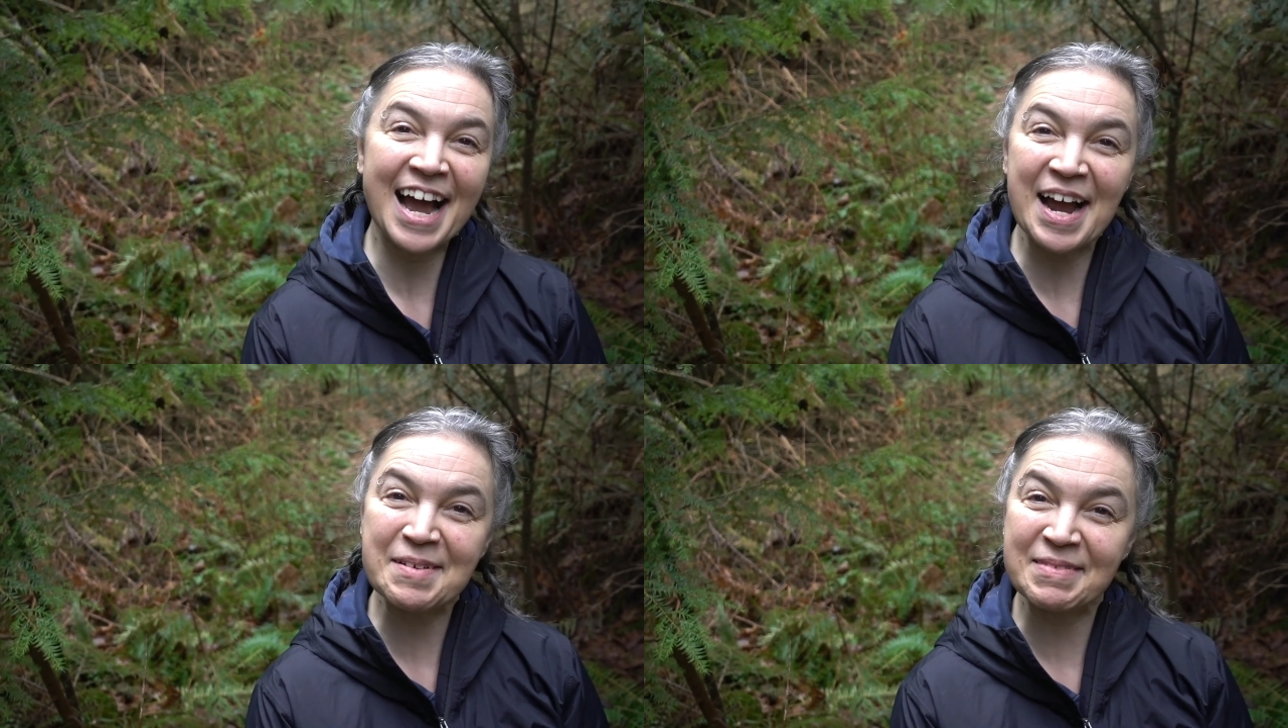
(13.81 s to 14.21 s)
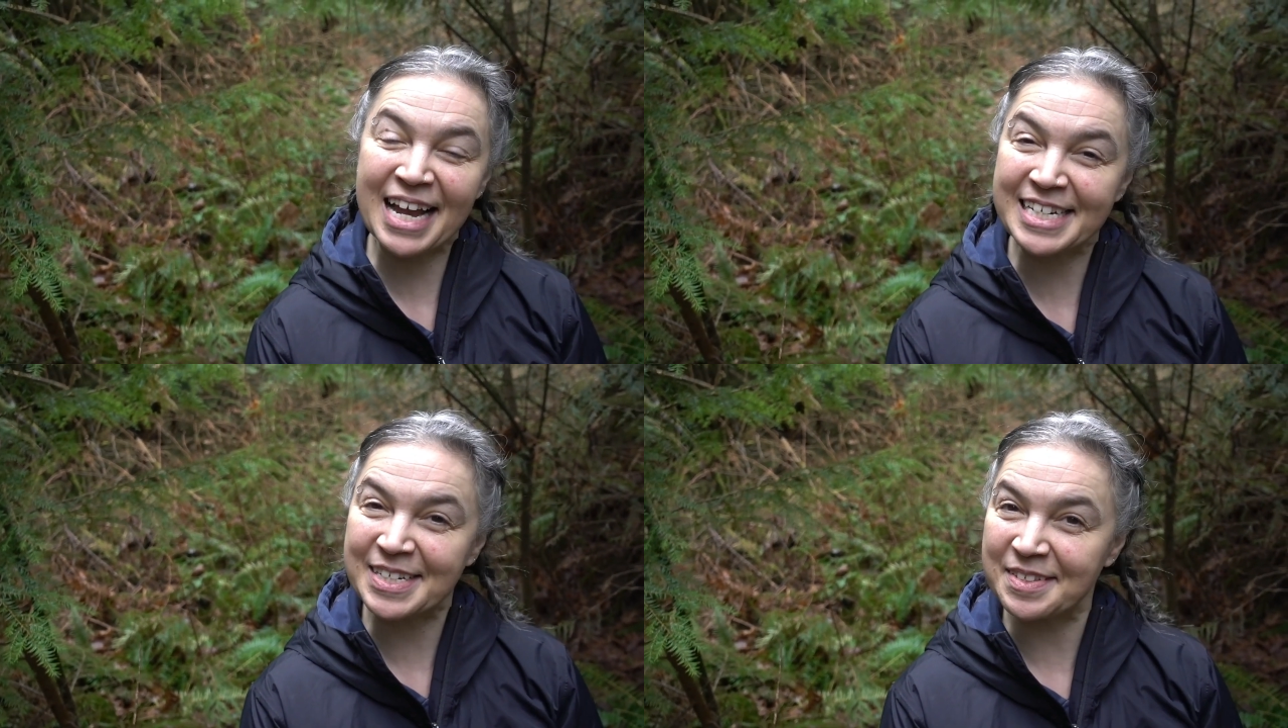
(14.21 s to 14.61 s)
I'm
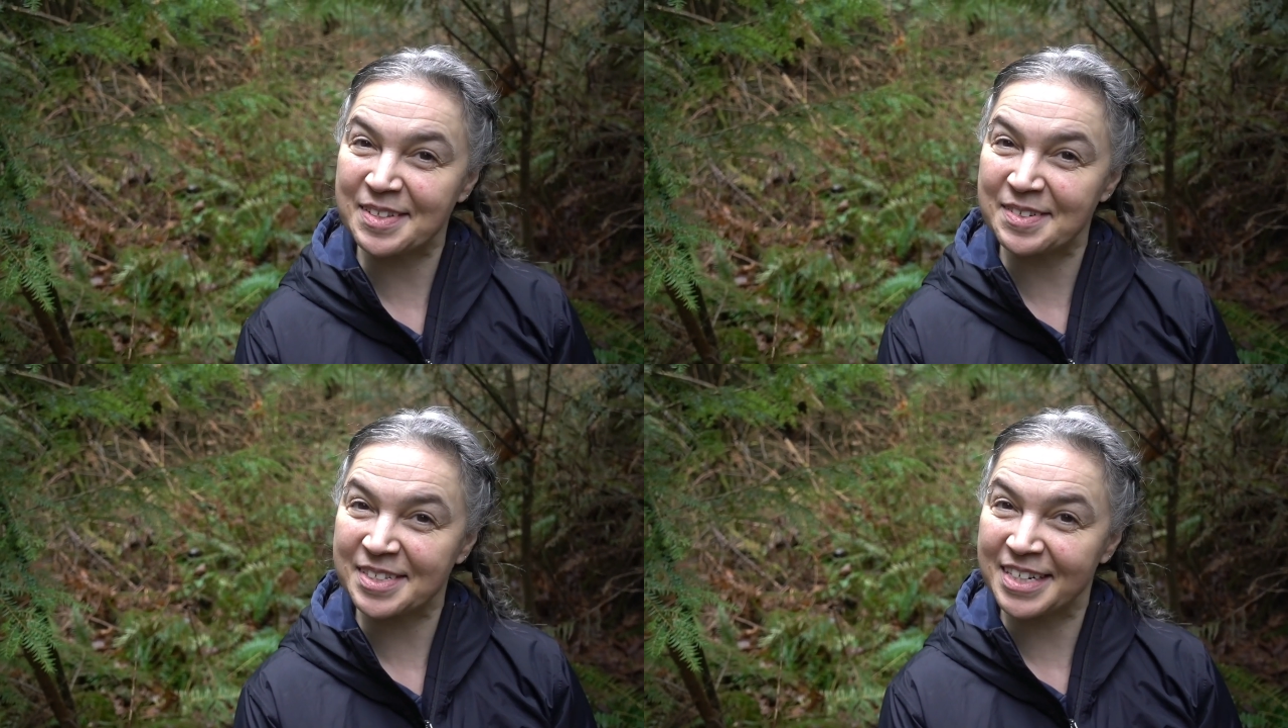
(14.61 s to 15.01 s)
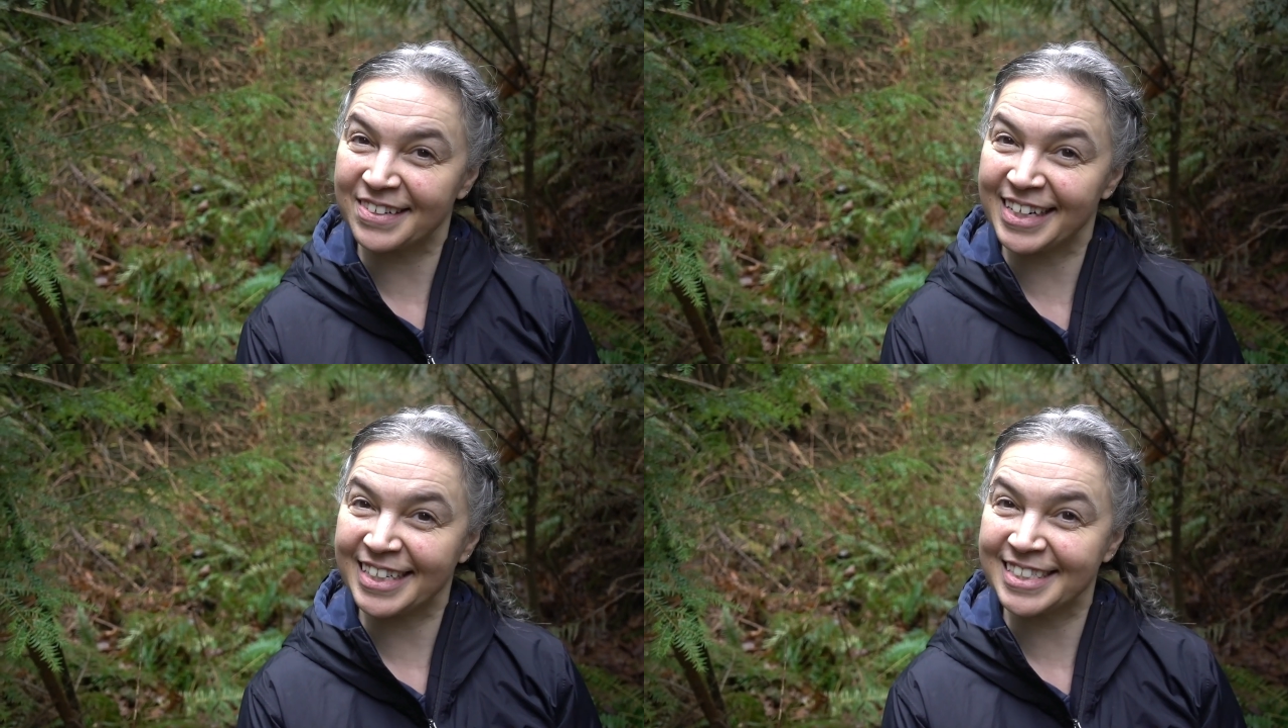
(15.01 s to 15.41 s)
Katya with Lunar Sun
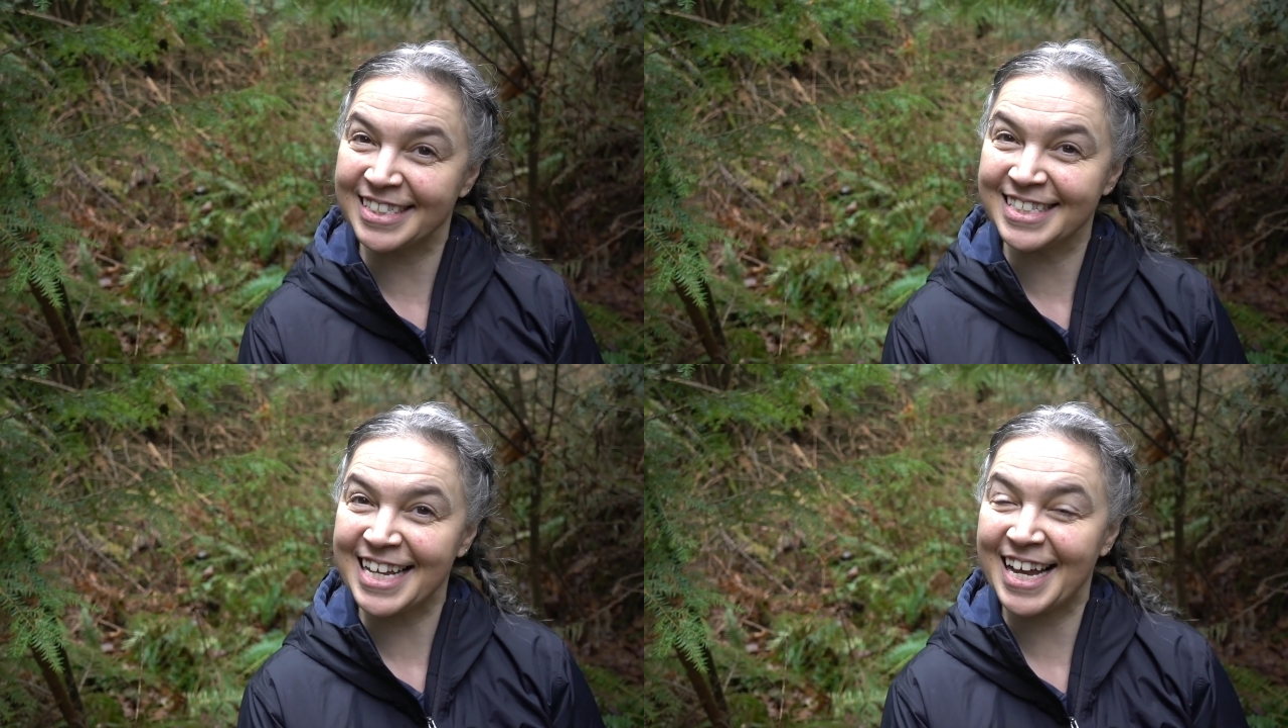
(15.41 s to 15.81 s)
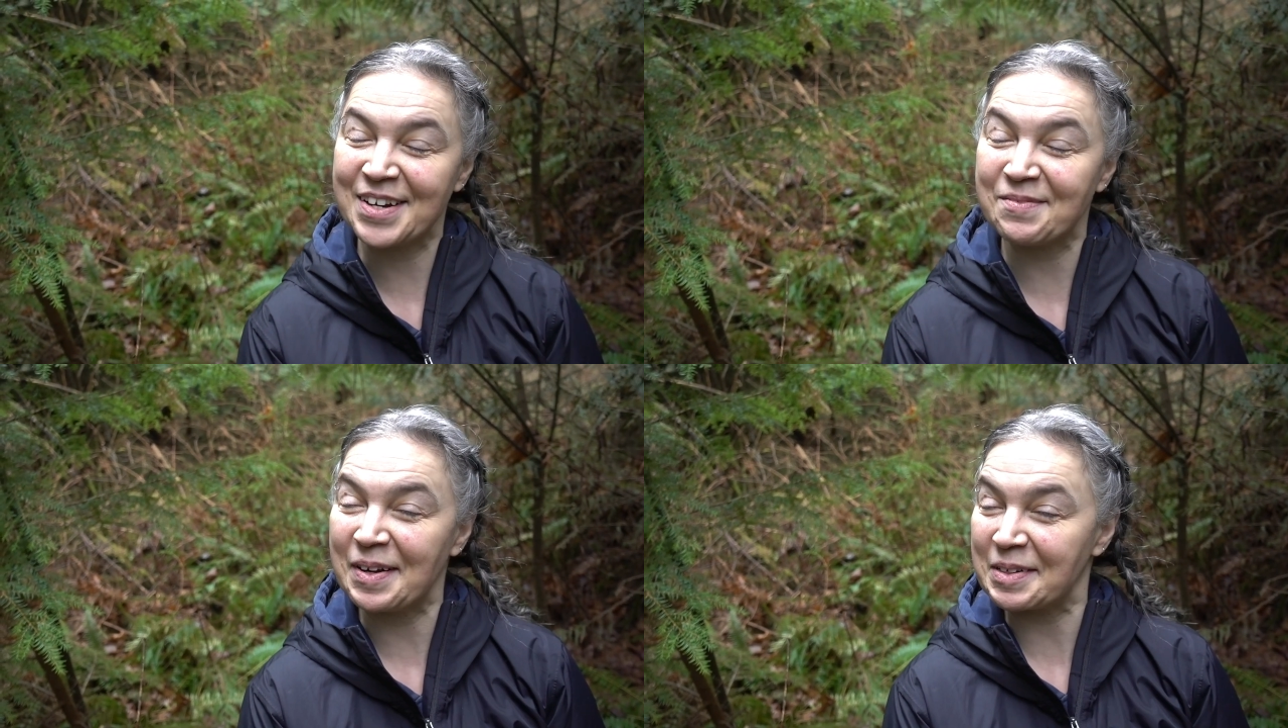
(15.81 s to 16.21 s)
Creations
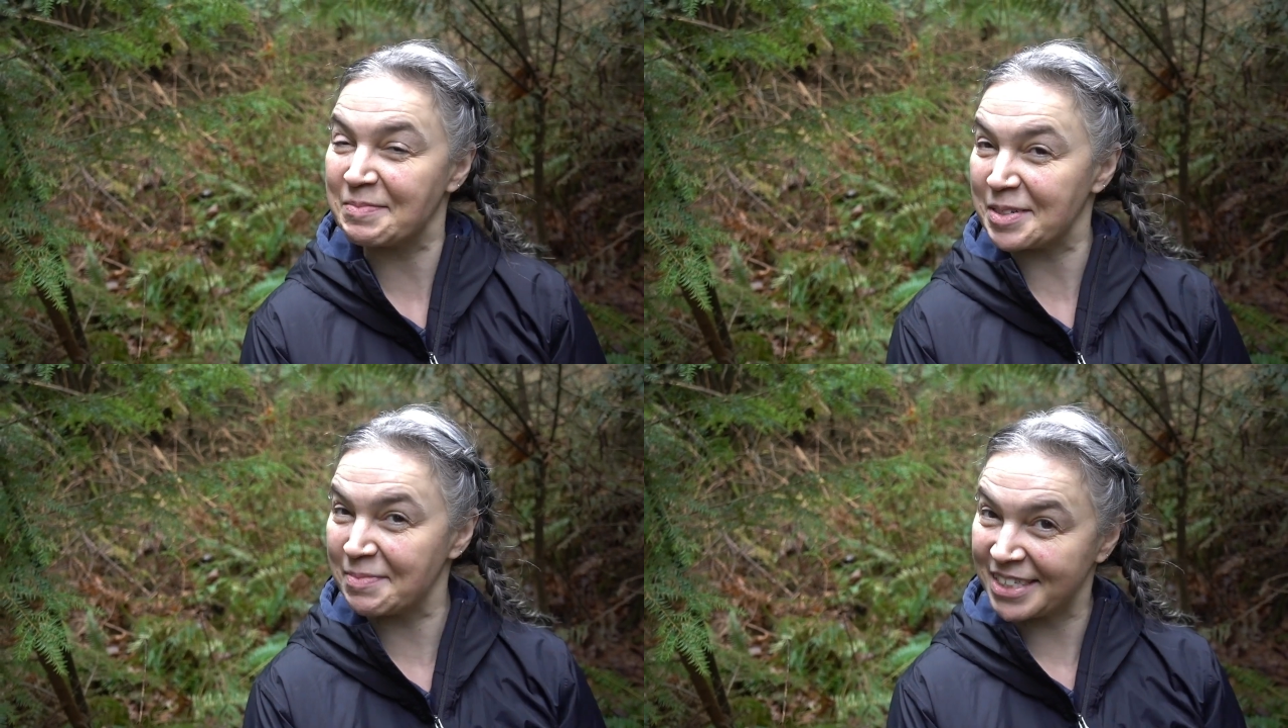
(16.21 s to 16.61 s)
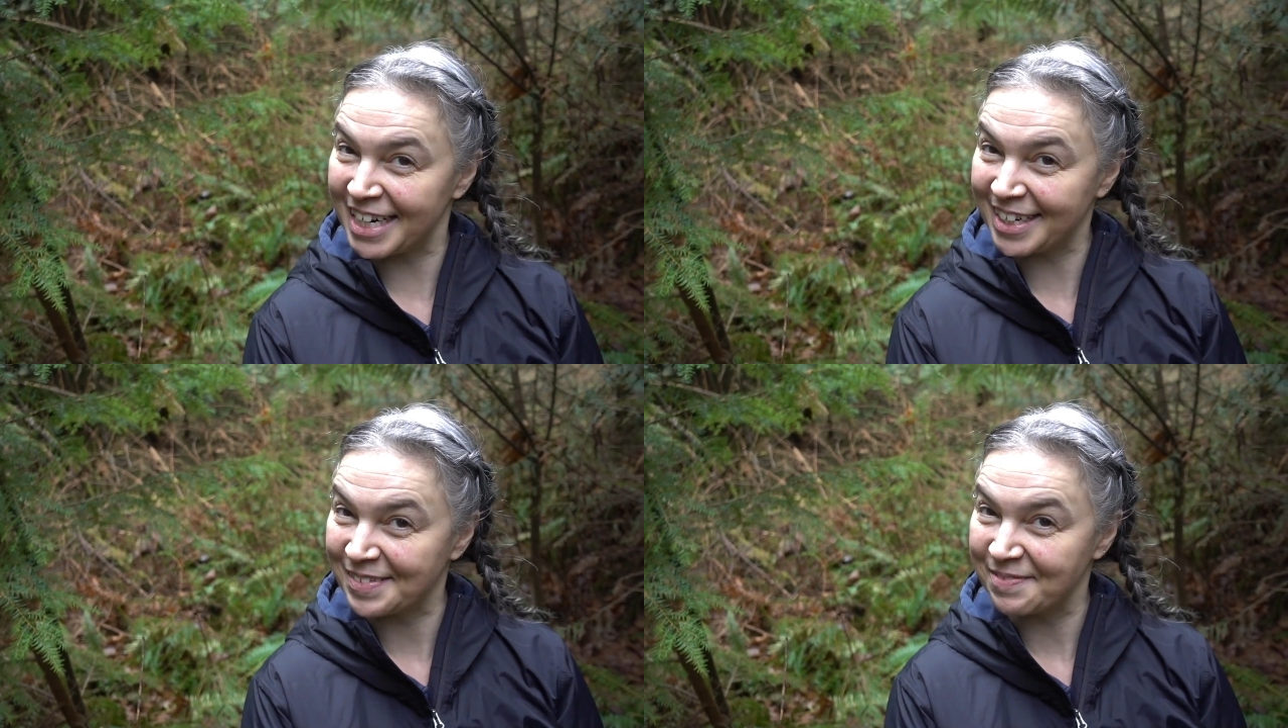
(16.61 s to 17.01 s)
and welcome to my
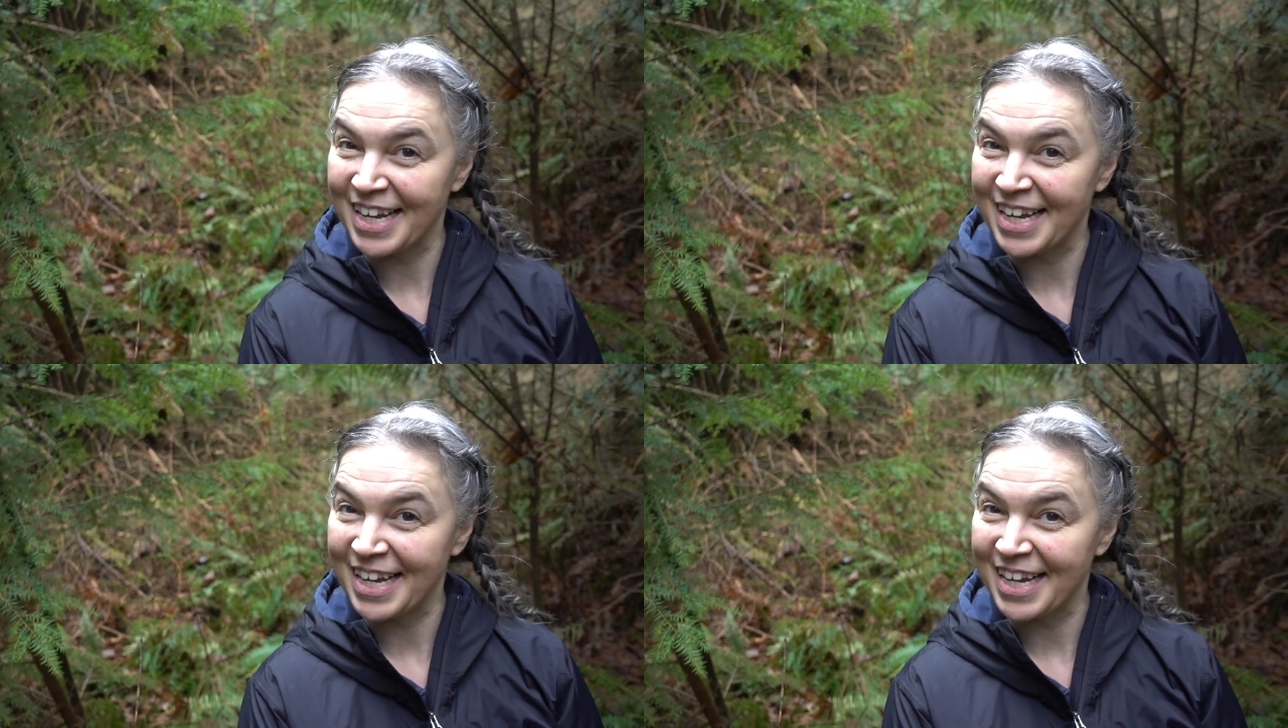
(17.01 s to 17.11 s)
channel.